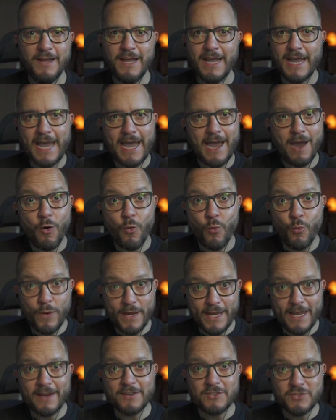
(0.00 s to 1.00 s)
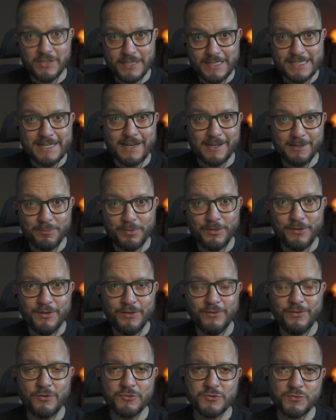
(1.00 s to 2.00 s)
how we actually type
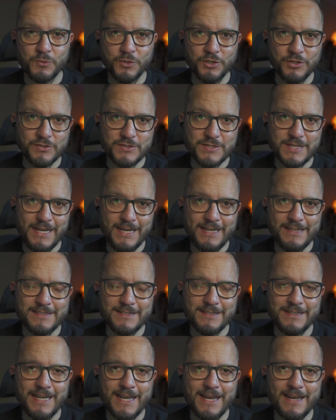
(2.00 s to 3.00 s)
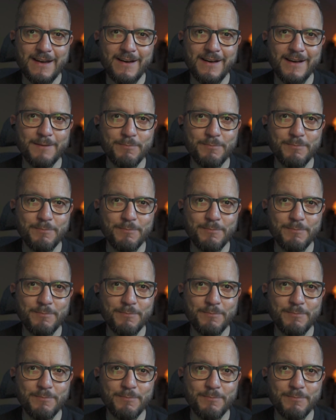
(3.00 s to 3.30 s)
those words into the AI,